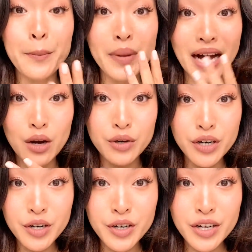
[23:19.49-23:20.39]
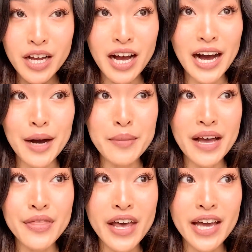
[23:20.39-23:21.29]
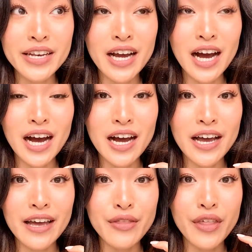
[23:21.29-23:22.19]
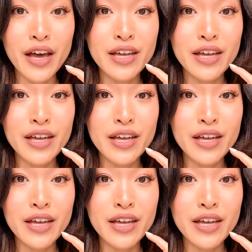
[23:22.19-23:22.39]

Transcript: powder. And then I